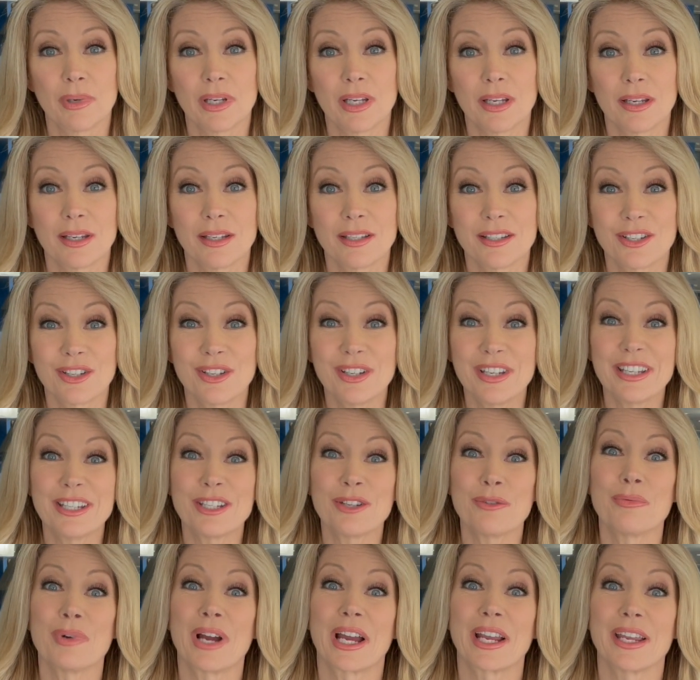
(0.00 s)
is you need to
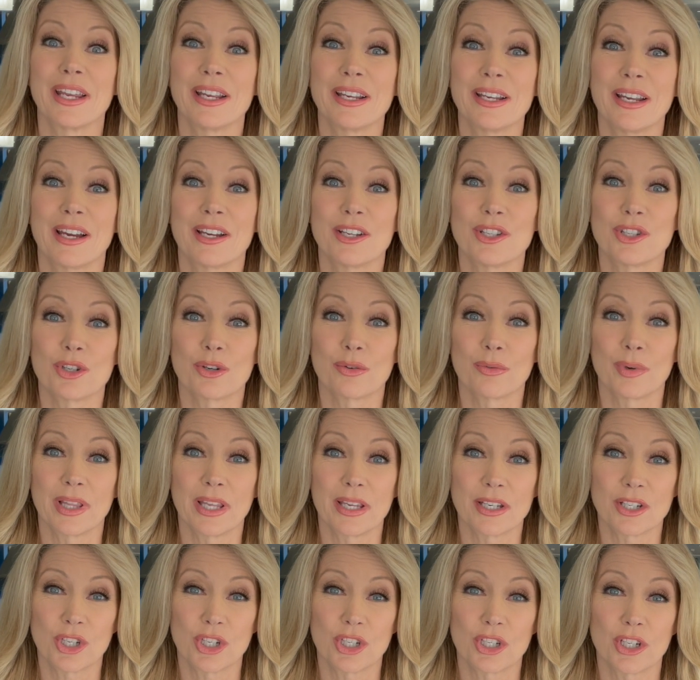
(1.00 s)
recognize your
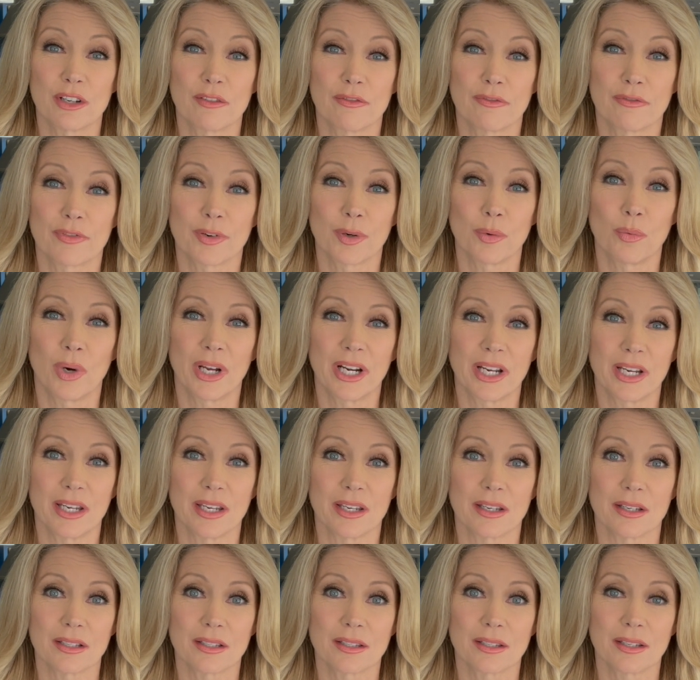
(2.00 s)
relationship for what it
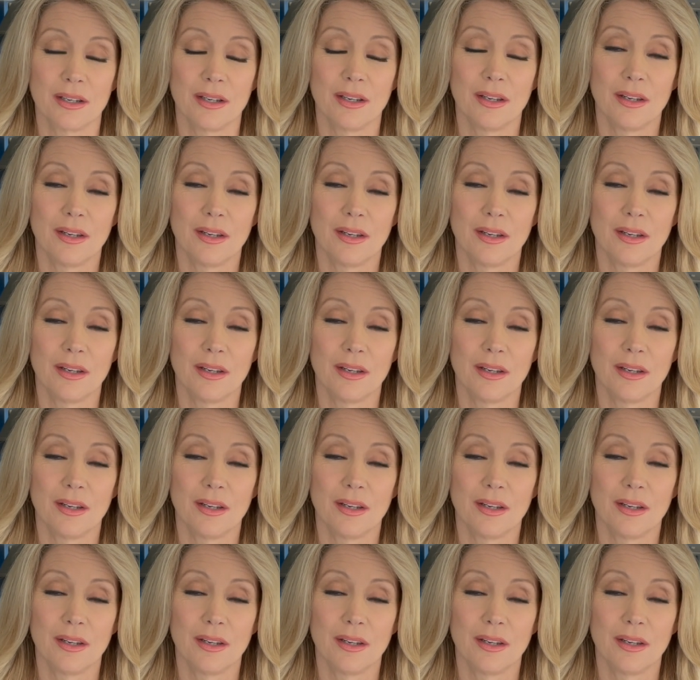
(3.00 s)
is.